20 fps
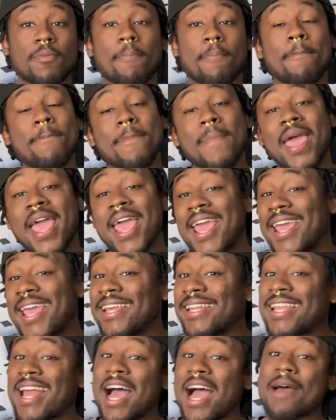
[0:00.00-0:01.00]

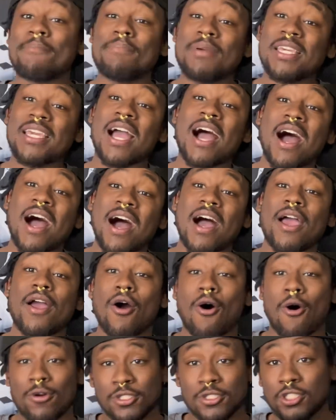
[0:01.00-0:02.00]
may not be high
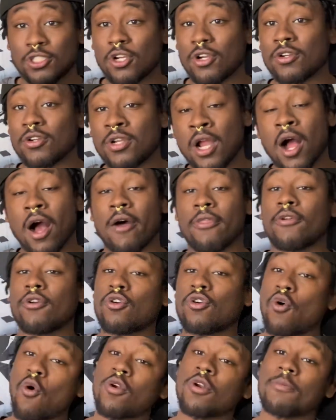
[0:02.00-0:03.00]
on certain other
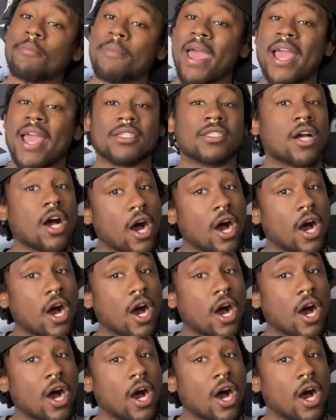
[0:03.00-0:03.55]
quarterbacks